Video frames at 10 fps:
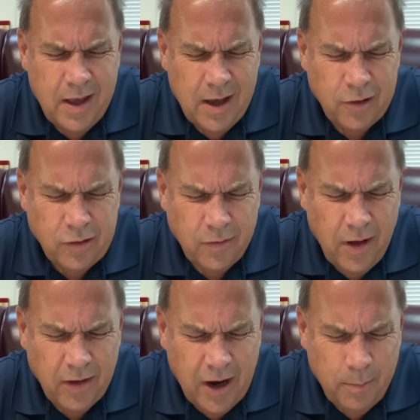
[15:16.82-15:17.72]
So,
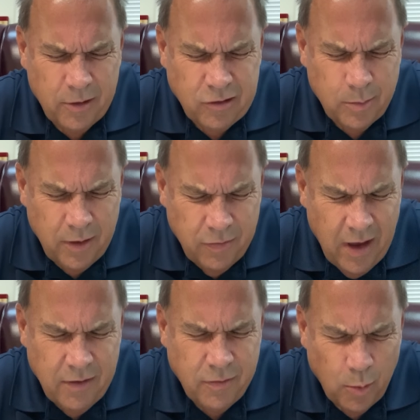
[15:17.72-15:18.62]
Father, help us to be
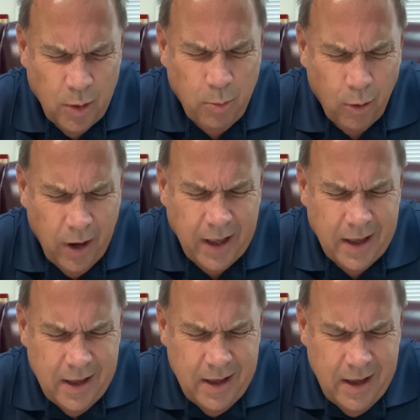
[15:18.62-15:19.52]
faithful, we pray.
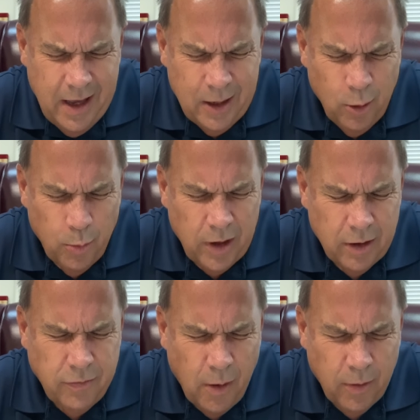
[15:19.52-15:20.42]
And Lord, we
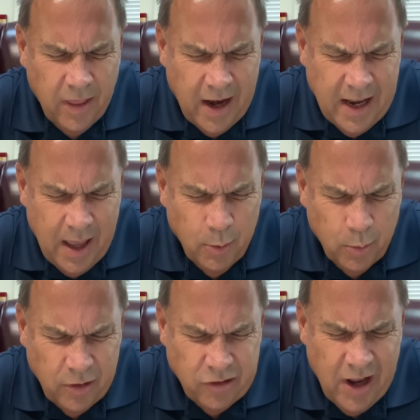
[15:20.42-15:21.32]
look forward to that day when
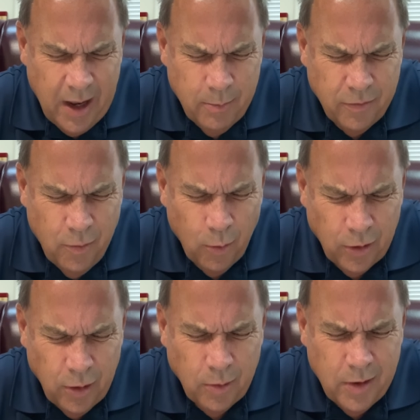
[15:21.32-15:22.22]
we stand before
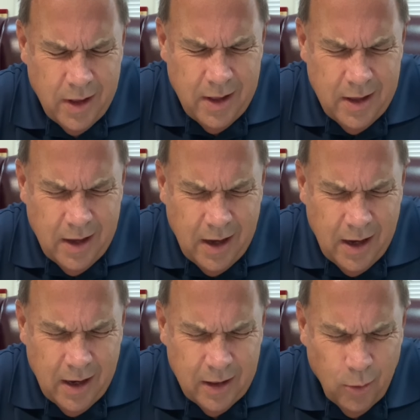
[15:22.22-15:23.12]
you,
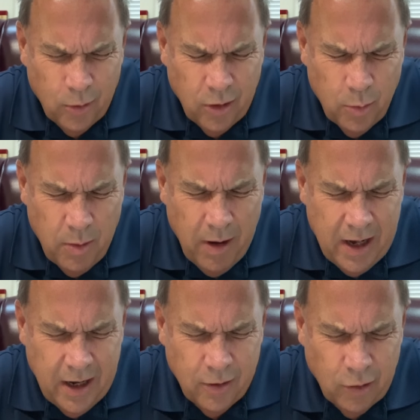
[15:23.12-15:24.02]
Lord, that we
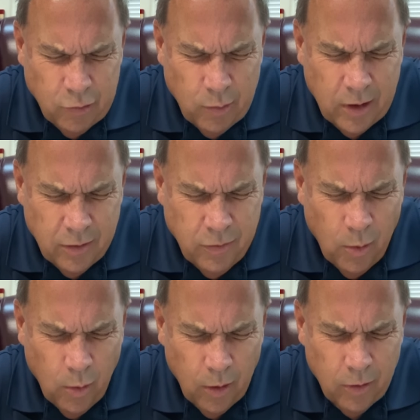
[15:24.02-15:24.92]
might hear those
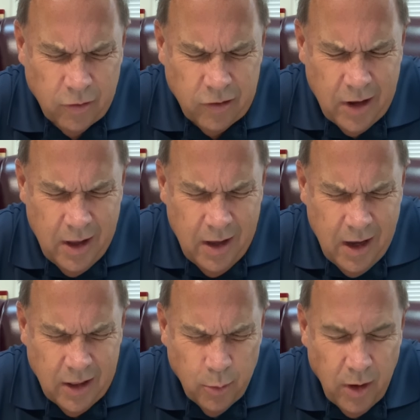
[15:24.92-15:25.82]
wonderful words,
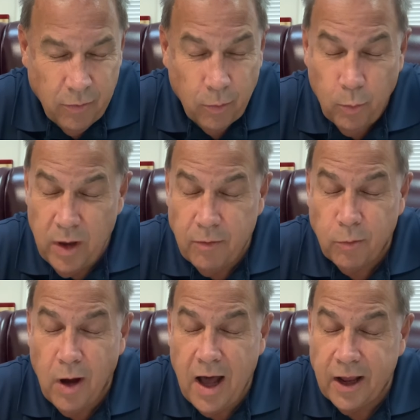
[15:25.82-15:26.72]
that we have
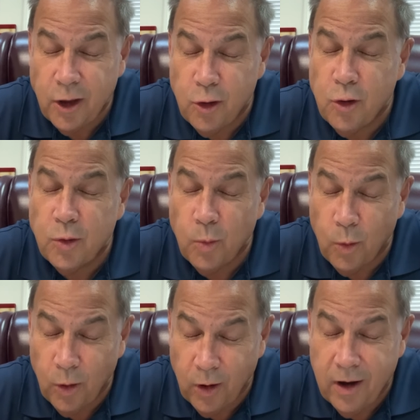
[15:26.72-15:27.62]
wrought a good
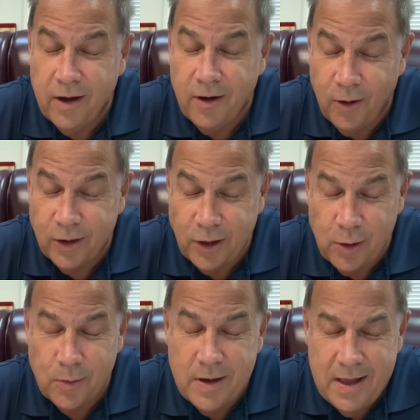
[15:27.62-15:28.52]
work on
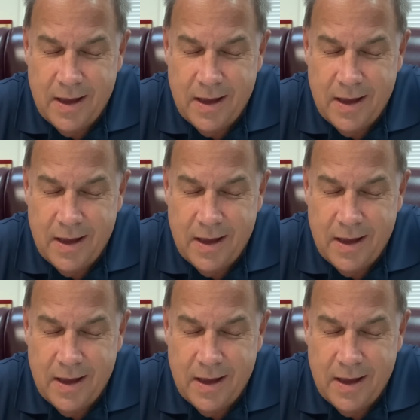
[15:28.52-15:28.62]
you.